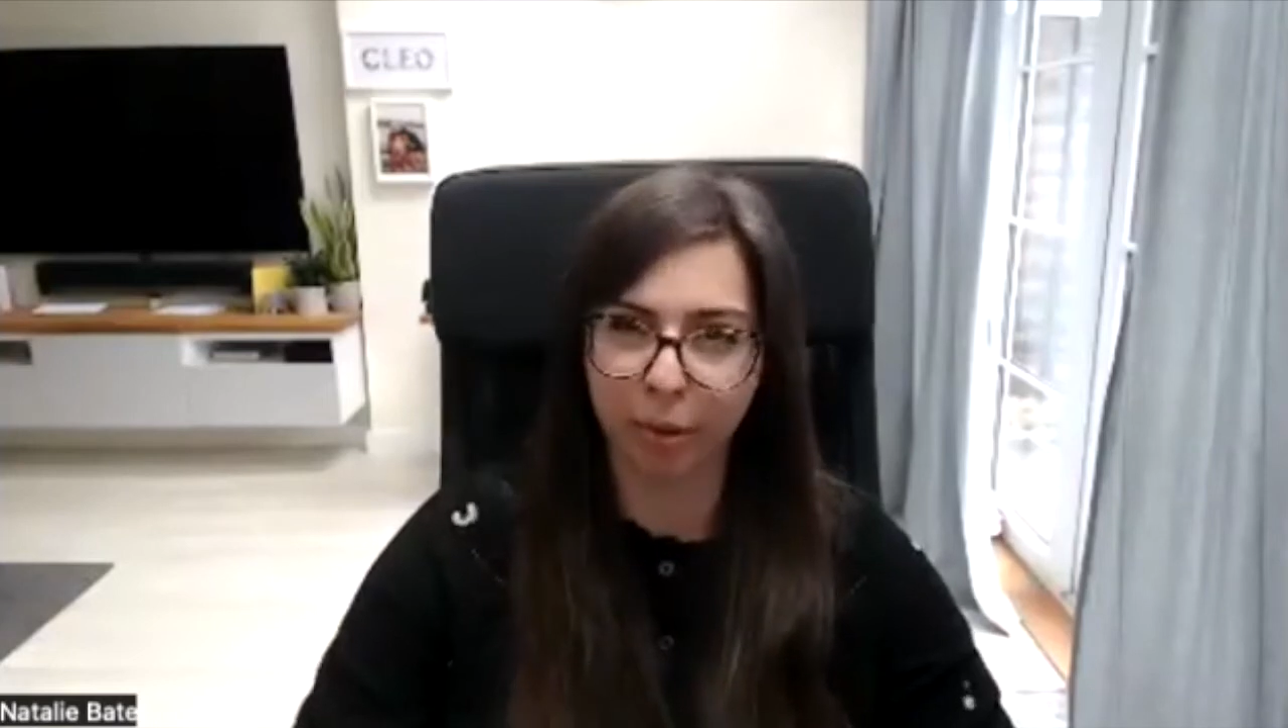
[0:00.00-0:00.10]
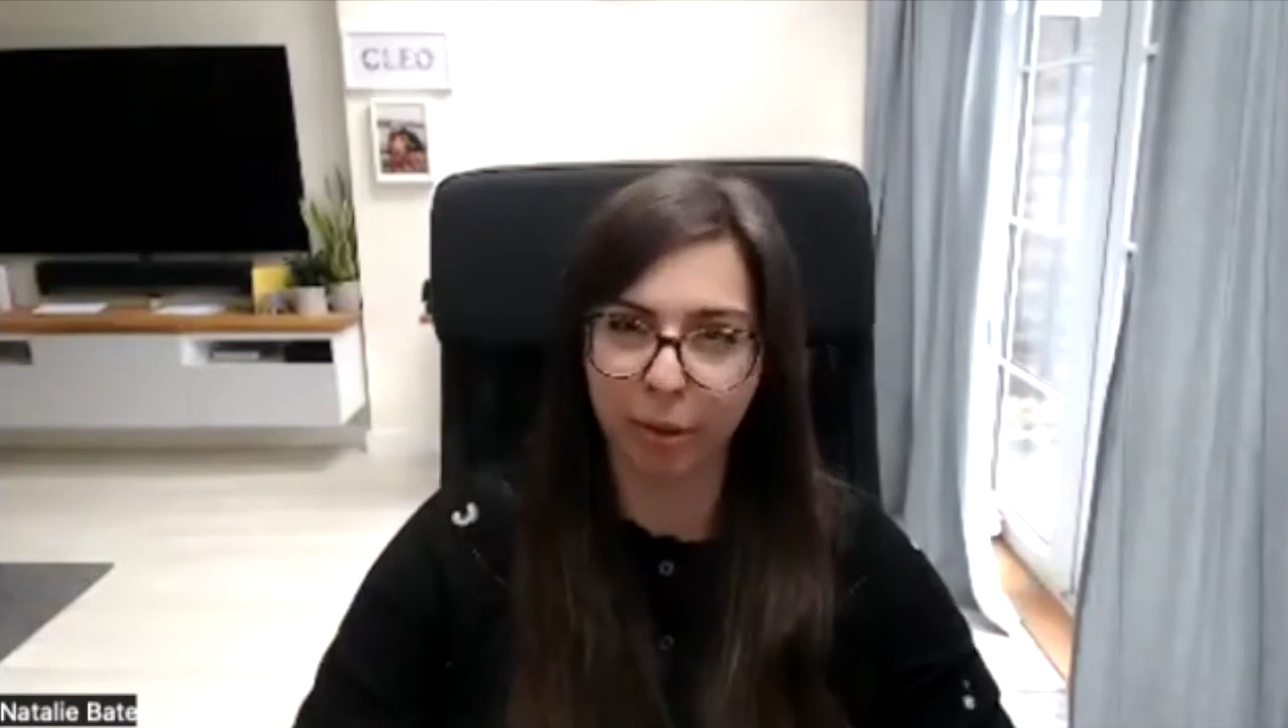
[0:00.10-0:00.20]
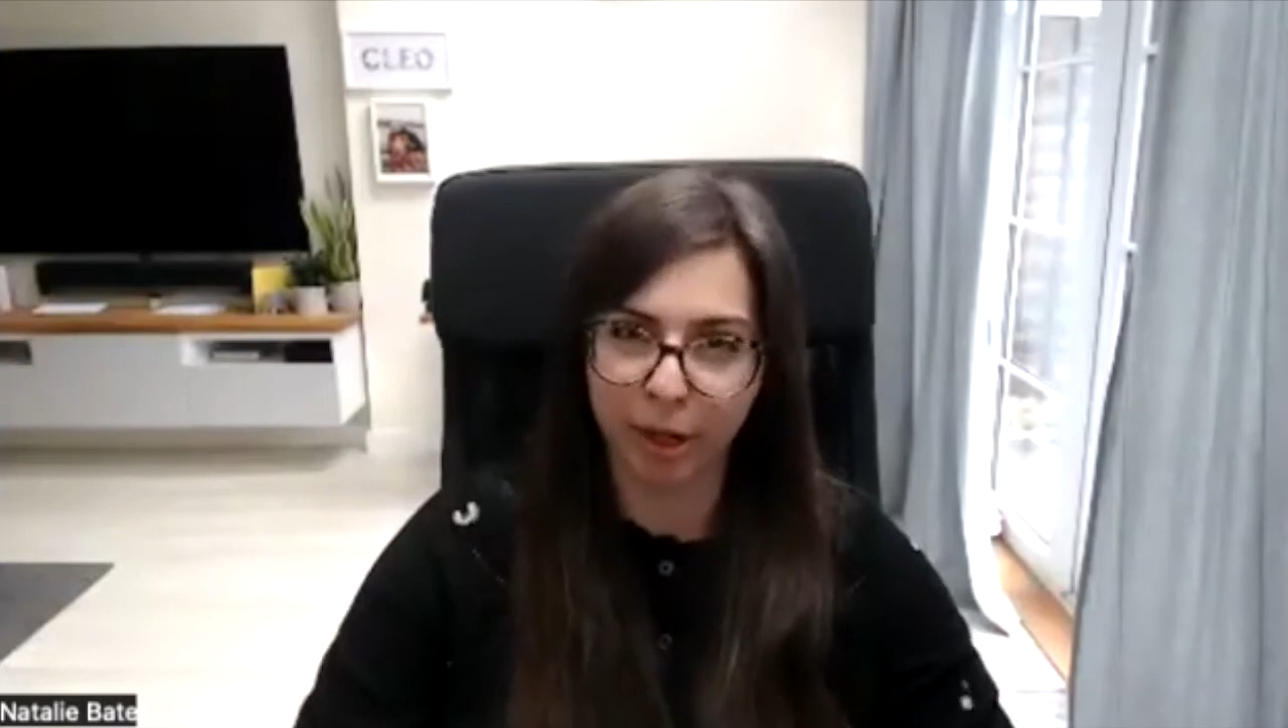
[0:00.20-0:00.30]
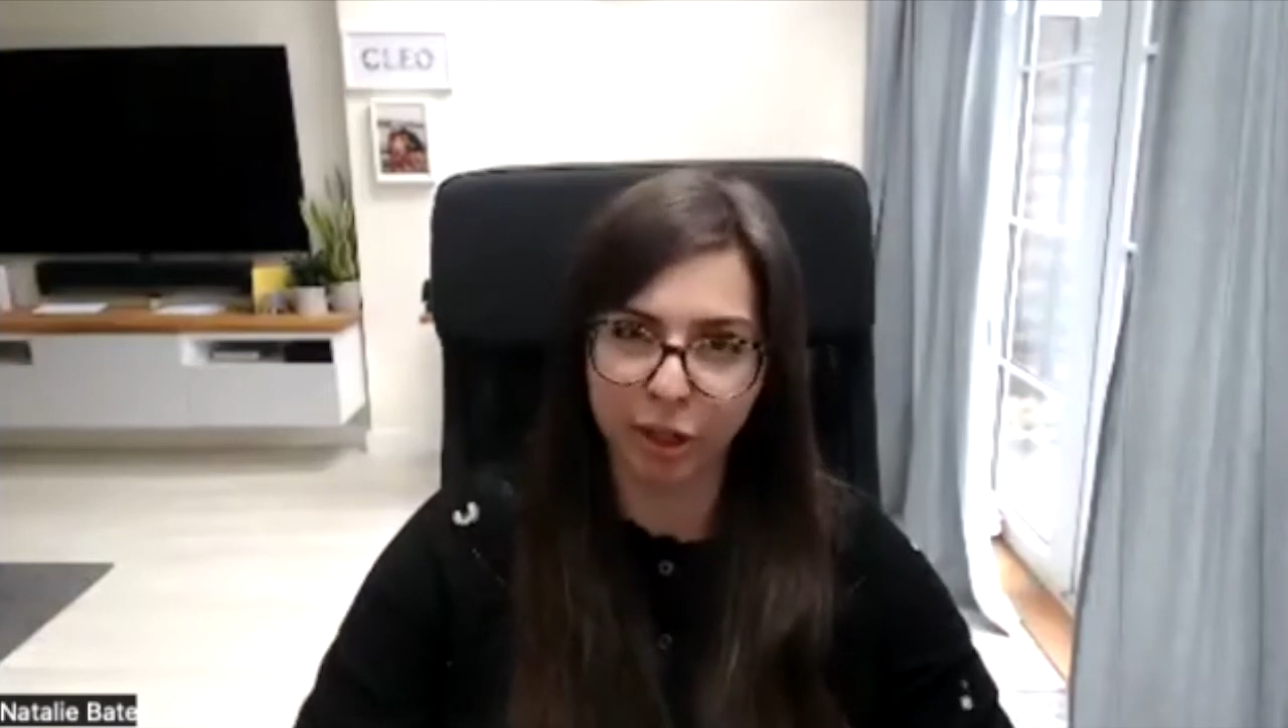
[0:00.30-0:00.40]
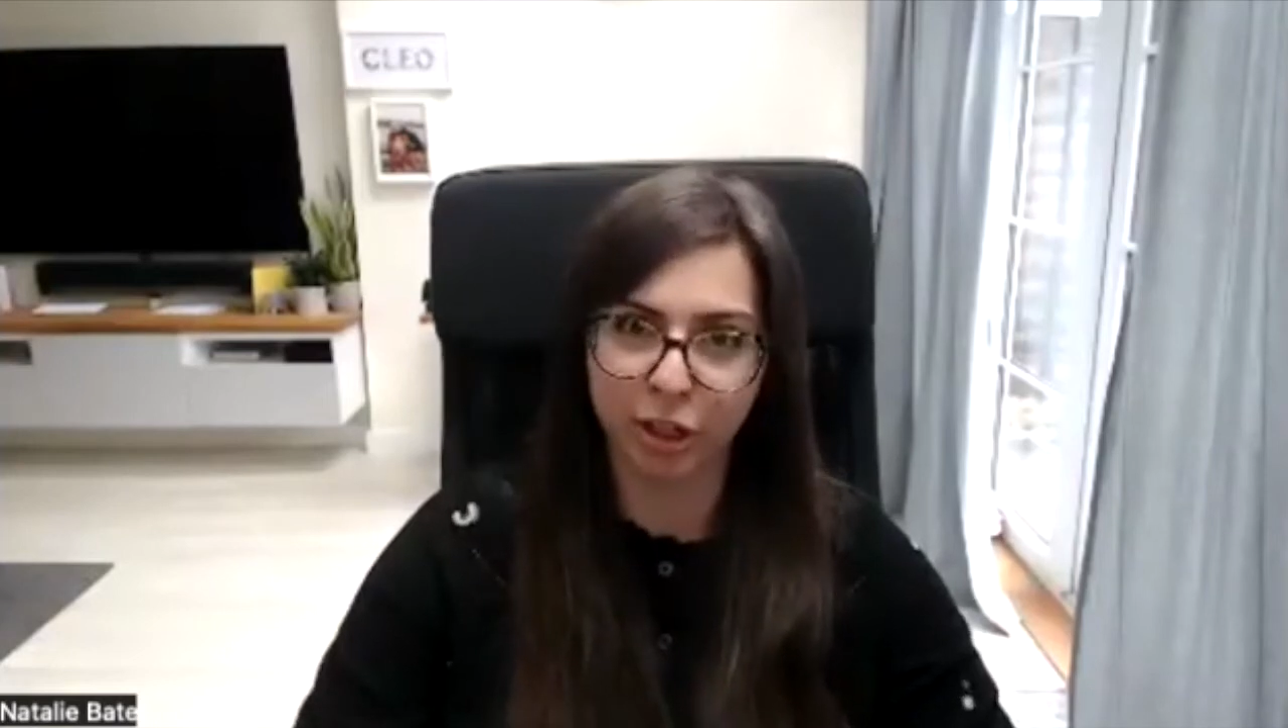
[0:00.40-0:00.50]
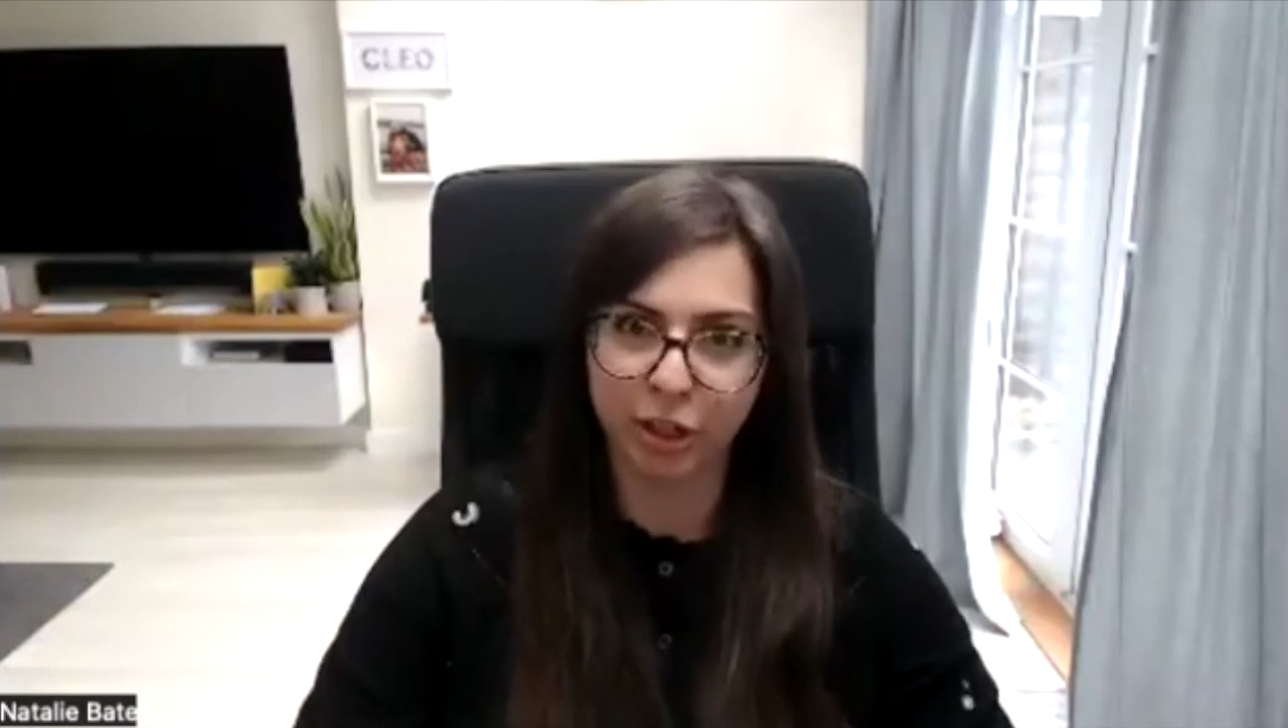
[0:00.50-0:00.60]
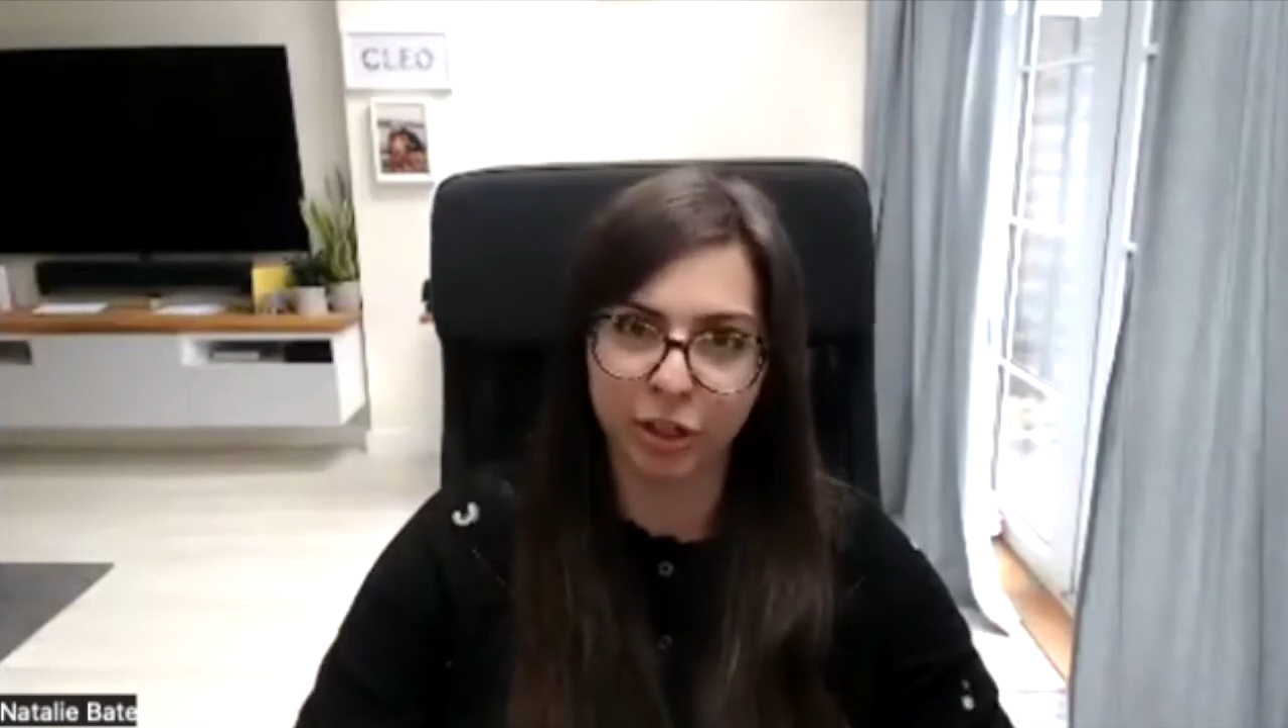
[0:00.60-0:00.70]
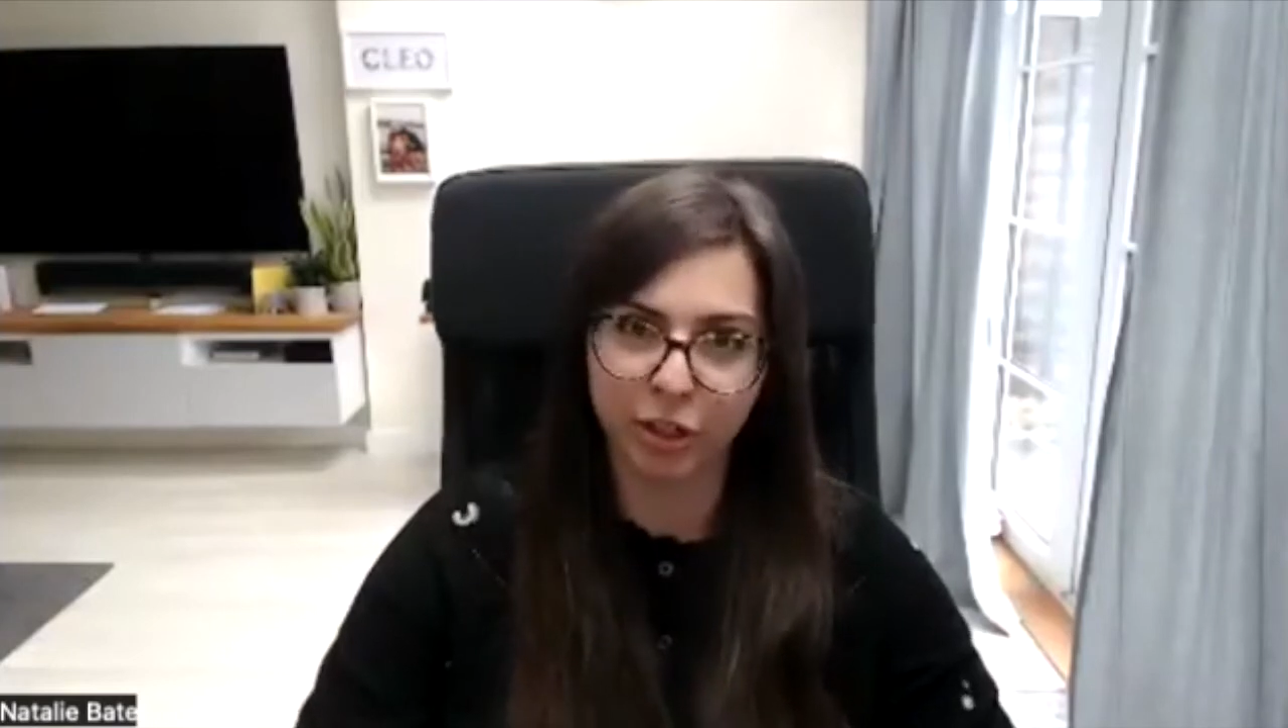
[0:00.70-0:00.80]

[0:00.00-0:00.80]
permissions